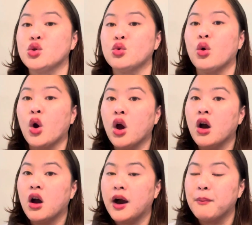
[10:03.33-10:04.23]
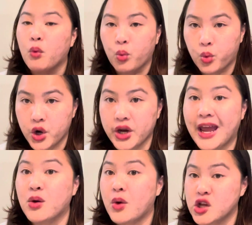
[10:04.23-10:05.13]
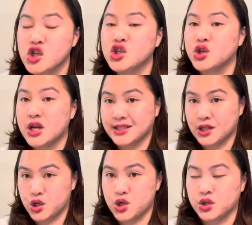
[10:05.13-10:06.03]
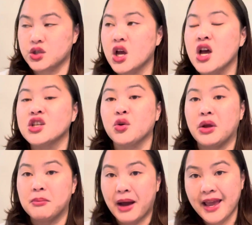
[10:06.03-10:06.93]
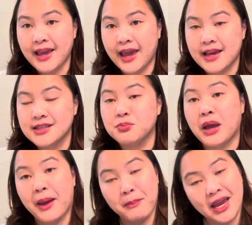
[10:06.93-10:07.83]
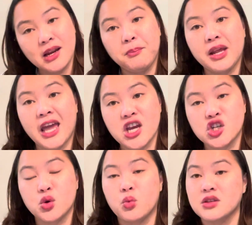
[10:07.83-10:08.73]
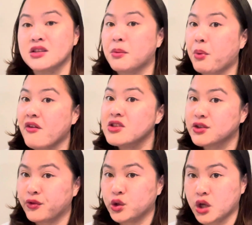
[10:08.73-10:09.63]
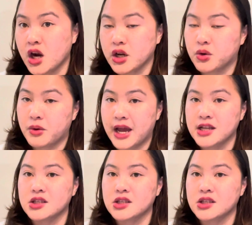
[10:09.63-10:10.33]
to work and registered as a nurse. So in my case, my main application was in the province of Ontario, right?